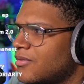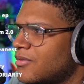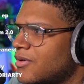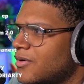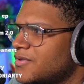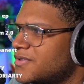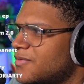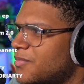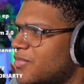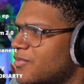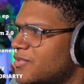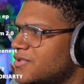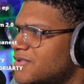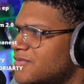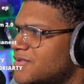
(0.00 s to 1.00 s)
Like, what's
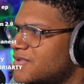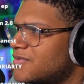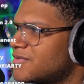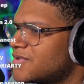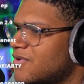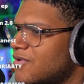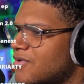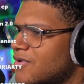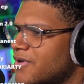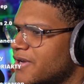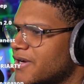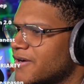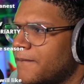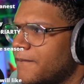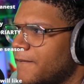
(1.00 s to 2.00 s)
going on
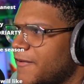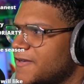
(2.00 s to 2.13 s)
here?